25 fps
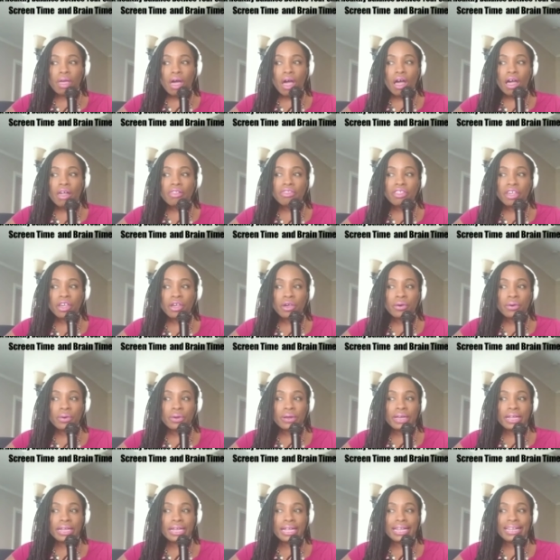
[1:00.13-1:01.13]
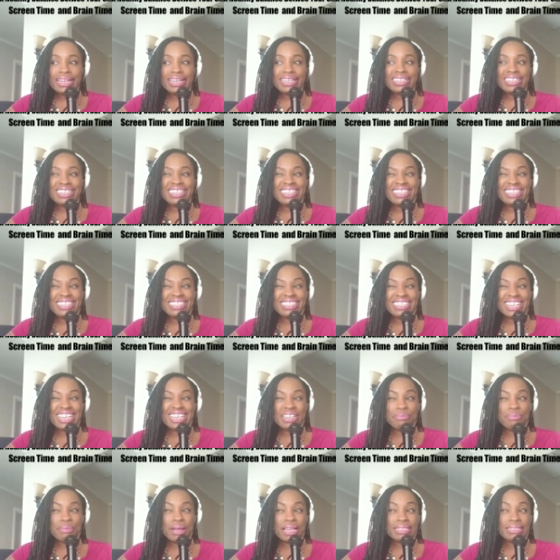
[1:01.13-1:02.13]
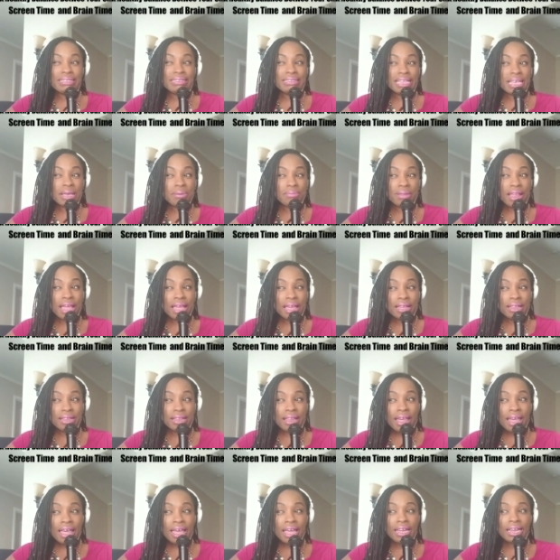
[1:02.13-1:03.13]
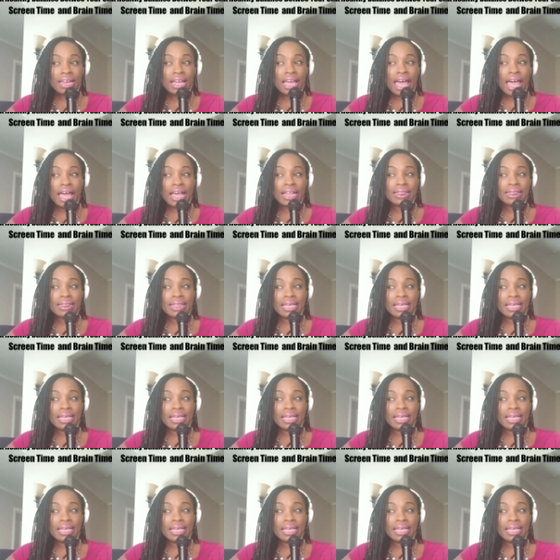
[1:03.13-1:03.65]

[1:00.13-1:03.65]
although it may seem like a lot, I